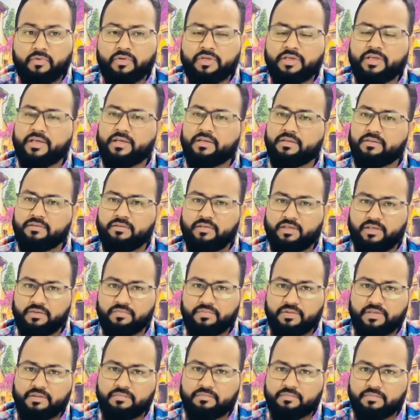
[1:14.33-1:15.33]
We can
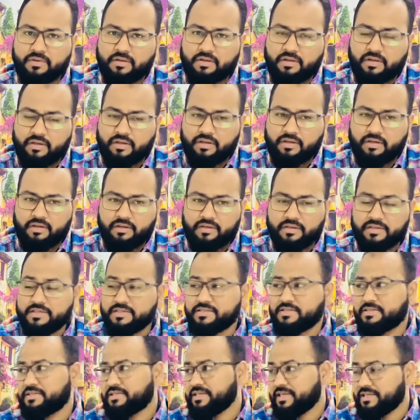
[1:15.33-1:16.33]
give him
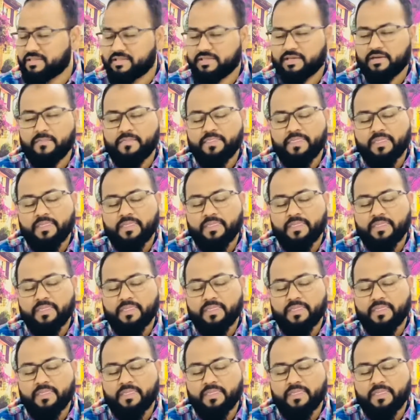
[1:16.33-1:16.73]
his task.